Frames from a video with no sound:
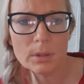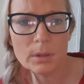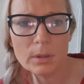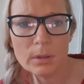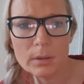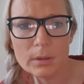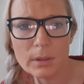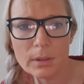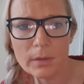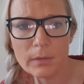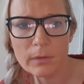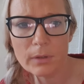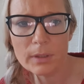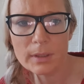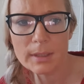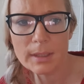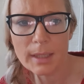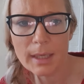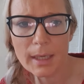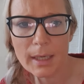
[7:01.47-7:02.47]
I don't know if you can
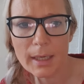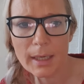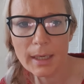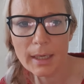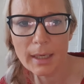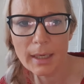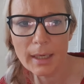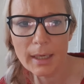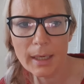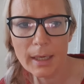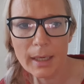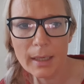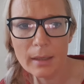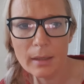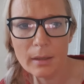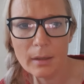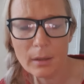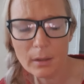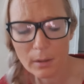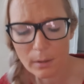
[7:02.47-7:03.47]
see that
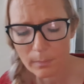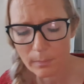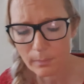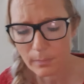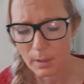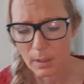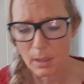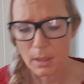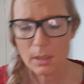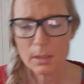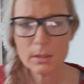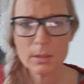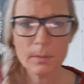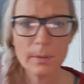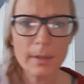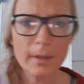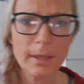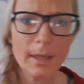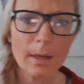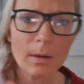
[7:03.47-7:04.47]
in them. So
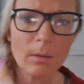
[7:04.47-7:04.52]
in